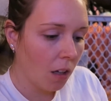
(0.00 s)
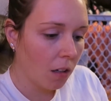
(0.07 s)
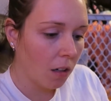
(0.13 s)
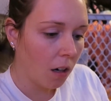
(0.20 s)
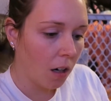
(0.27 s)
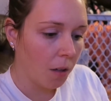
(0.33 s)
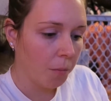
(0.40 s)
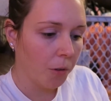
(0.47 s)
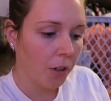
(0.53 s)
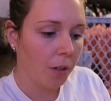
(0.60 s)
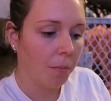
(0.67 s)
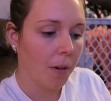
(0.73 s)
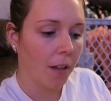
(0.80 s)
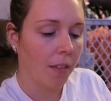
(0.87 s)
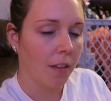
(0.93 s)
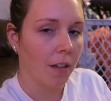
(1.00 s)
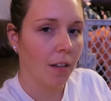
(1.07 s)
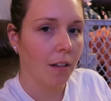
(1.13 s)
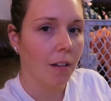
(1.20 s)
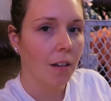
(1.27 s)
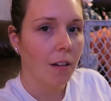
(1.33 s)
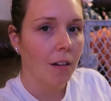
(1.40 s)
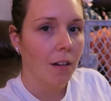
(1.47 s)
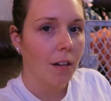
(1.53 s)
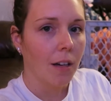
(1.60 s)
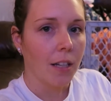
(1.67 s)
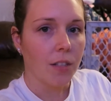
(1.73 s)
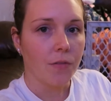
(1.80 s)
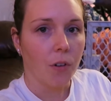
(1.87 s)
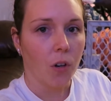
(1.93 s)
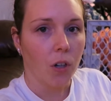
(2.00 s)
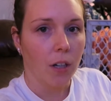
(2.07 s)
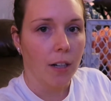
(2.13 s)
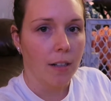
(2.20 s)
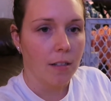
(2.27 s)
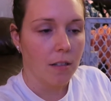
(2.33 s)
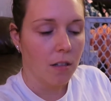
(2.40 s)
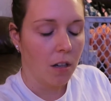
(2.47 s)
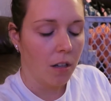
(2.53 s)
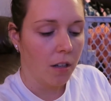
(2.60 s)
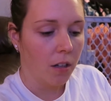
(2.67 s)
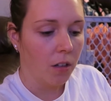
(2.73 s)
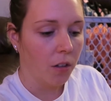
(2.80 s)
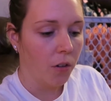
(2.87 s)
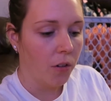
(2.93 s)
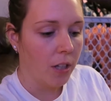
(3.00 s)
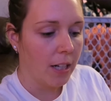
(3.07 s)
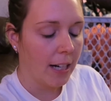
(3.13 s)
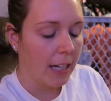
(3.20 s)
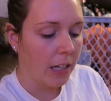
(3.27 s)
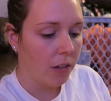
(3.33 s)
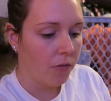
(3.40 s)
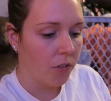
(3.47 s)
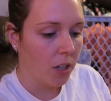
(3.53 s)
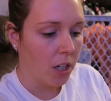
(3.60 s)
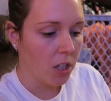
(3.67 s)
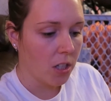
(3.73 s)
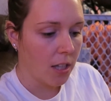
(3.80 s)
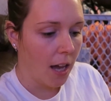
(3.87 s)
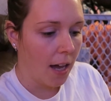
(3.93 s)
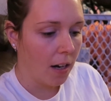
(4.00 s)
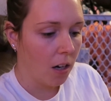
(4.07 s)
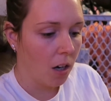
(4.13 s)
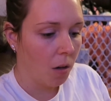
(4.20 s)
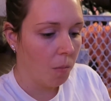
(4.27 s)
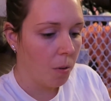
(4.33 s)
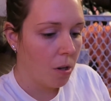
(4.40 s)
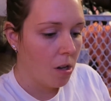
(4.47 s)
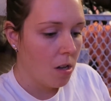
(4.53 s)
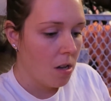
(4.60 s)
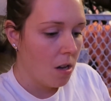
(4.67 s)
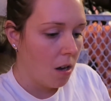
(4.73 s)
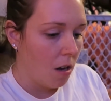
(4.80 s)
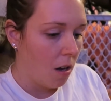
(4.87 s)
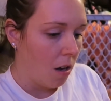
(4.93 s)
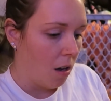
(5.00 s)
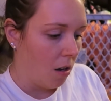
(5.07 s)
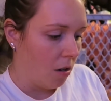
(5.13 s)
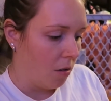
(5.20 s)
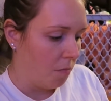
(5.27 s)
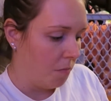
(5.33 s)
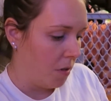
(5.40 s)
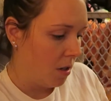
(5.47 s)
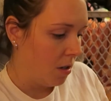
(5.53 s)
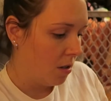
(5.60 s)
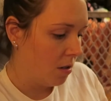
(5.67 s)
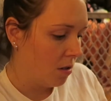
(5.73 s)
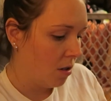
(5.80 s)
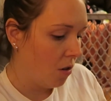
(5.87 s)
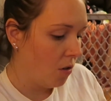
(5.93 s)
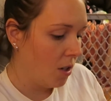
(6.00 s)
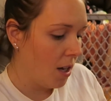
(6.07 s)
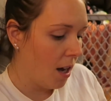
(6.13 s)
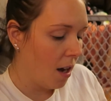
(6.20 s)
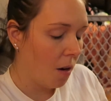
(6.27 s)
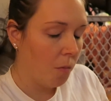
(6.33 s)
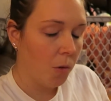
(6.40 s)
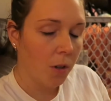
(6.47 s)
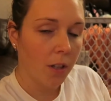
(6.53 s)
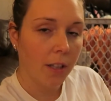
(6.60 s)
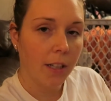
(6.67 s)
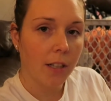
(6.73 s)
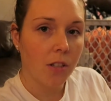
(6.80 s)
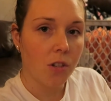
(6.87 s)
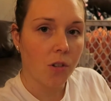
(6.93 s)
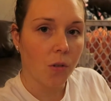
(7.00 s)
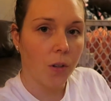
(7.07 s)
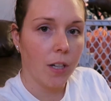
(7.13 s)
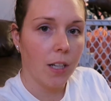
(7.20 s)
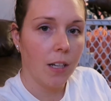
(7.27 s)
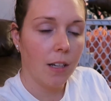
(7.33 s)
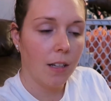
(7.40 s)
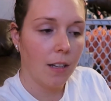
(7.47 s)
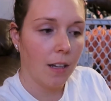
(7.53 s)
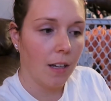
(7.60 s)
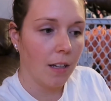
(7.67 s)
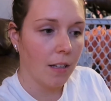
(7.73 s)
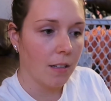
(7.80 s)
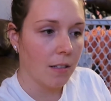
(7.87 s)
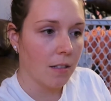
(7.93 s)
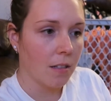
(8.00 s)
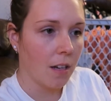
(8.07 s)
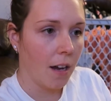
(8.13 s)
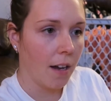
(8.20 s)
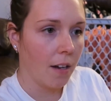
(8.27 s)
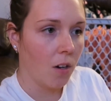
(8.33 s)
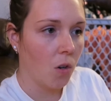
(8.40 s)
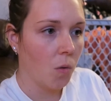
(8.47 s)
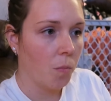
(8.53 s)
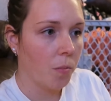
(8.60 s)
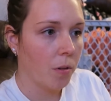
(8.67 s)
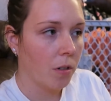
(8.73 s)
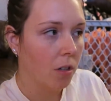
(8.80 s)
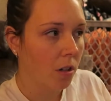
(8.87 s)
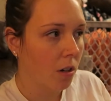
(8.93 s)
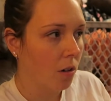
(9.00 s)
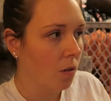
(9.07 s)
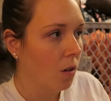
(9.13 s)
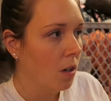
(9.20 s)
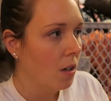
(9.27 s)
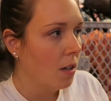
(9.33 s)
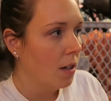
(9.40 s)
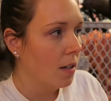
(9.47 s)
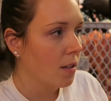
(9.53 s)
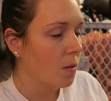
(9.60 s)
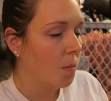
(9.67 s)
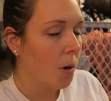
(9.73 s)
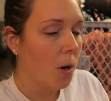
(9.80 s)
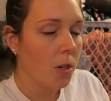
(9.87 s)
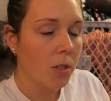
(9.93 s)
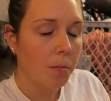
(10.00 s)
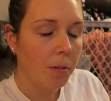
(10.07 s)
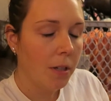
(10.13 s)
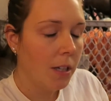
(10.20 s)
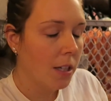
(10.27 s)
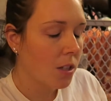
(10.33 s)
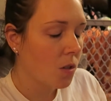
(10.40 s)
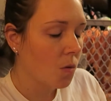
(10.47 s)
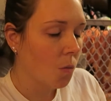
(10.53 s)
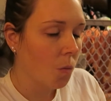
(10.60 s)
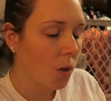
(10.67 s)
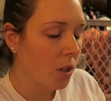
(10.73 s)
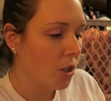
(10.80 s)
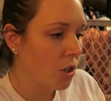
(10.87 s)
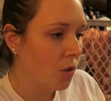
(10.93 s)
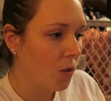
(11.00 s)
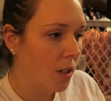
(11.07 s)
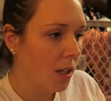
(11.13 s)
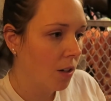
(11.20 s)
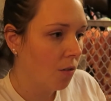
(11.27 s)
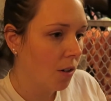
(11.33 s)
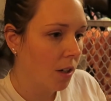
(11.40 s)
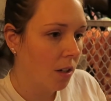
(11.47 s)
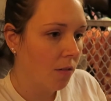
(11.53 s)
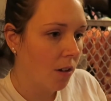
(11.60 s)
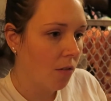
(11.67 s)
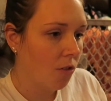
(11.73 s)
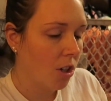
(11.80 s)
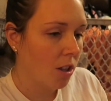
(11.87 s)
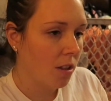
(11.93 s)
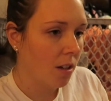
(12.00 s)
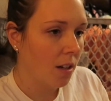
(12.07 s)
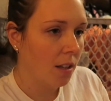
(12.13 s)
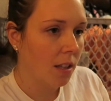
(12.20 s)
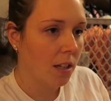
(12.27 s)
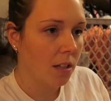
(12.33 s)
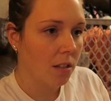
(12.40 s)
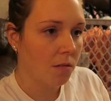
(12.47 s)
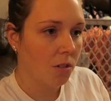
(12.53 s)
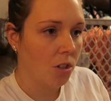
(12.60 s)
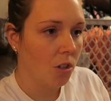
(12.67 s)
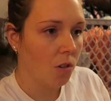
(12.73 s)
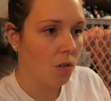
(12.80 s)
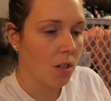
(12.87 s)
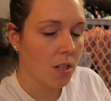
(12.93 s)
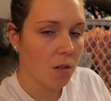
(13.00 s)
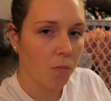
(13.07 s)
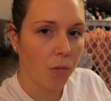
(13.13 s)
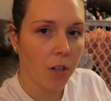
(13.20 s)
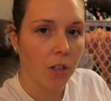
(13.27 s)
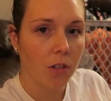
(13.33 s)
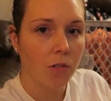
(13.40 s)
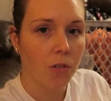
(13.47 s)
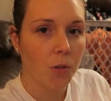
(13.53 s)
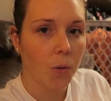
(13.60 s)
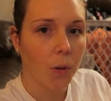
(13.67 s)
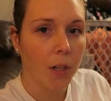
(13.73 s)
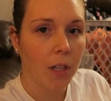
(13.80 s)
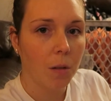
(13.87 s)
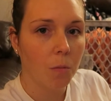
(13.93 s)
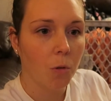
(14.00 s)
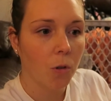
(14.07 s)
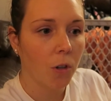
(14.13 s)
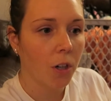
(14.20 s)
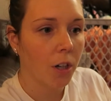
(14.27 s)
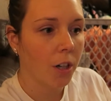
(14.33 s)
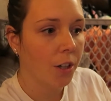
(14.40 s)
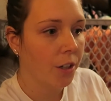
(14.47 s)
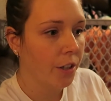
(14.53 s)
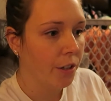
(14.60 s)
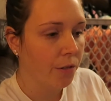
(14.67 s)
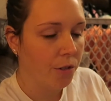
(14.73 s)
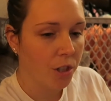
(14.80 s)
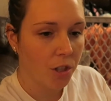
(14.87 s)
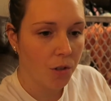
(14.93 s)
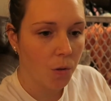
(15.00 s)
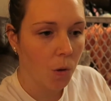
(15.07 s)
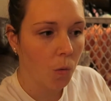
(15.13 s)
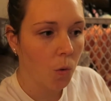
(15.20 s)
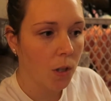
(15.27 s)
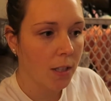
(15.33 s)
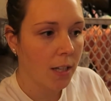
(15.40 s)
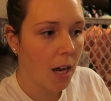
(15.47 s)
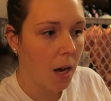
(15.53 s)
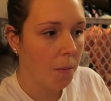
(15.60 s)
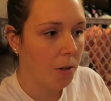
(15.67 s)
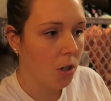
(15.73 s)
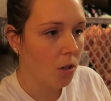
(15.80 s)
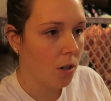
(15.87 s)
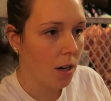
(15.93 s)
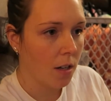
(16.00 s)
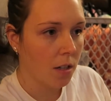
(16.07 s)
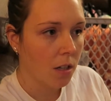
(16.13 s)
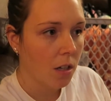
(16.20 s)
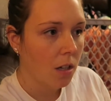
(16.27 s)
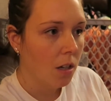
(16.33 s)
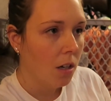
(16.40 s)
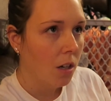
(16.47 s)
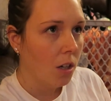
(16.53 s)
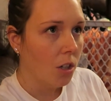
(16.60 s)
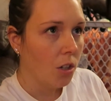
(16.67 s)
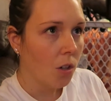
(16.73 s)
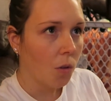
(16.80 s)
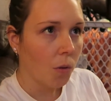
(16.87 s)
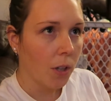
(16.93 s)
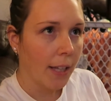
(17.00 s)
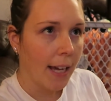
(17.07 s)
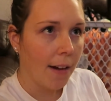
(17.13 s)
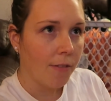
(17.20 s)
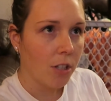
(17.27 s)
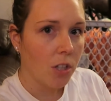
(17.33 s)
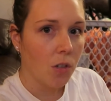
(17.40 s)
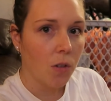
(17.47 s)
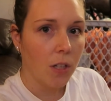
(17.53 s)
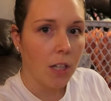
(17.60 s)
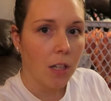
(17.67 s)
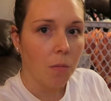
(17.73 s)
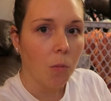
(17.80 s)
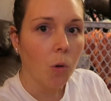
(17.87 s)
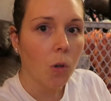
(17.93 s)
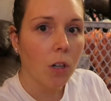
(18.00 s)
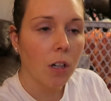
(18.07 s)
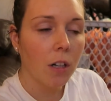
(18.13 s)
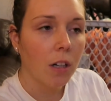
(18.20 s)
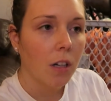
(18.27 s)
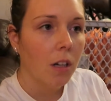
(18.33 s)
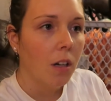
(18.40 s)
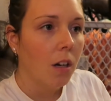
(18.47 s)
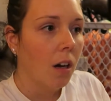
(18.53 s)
KonMari method as far as the clothing. I need to finish that up. So yeah, I'm really enjoying it, and I hope, you know, supposedly it's once you get rid of everything that, you know, doesn't bring you joy anymore, you just do it one time and you don't really have to do it anymore.